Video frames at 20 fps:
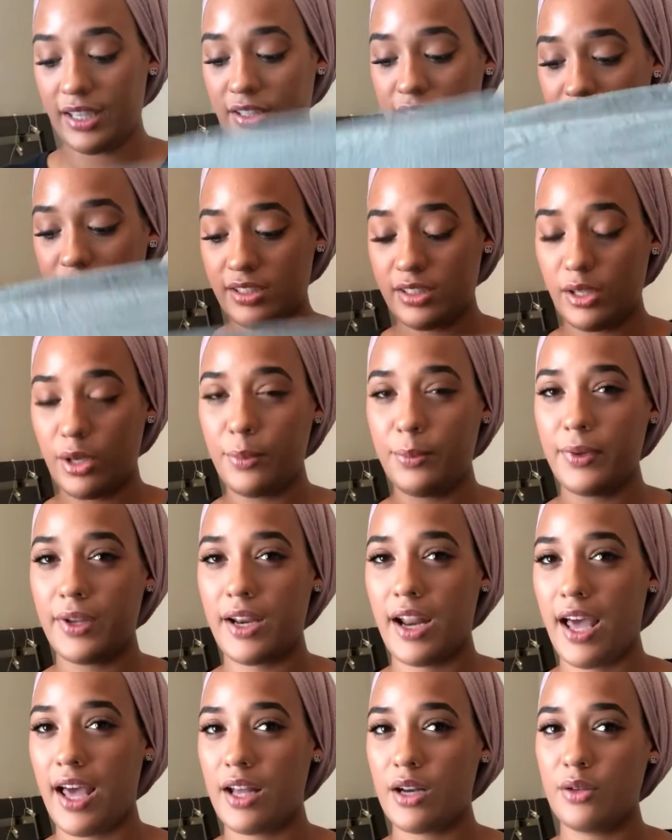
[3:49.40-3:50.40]
at Gesso, but
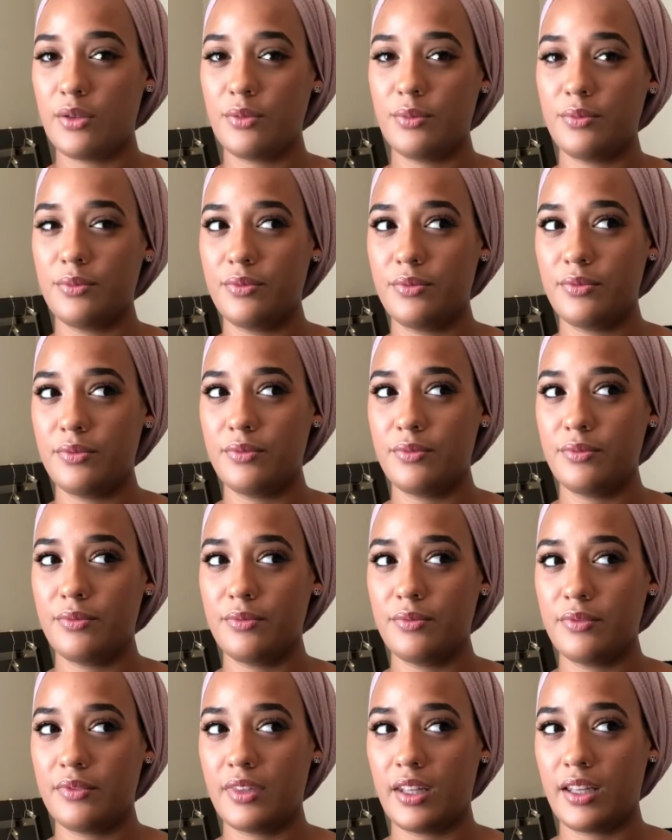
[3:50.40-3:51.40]
I don't
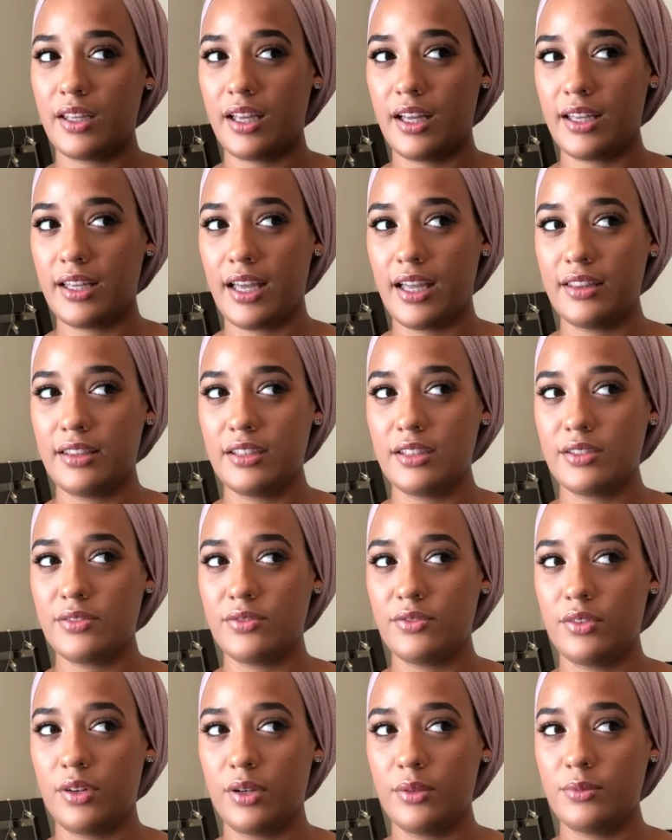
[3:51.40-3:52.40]
think I got this
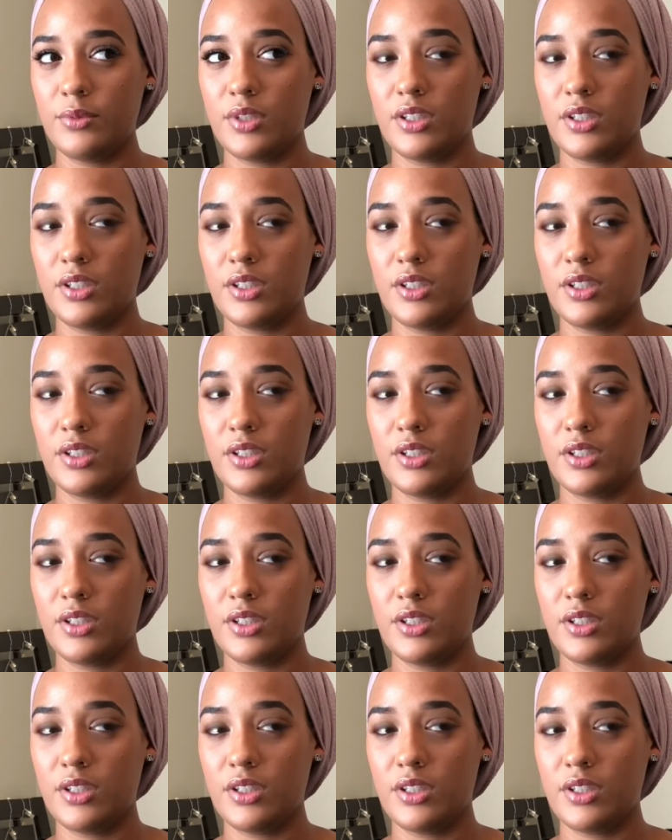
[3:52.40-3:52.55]
from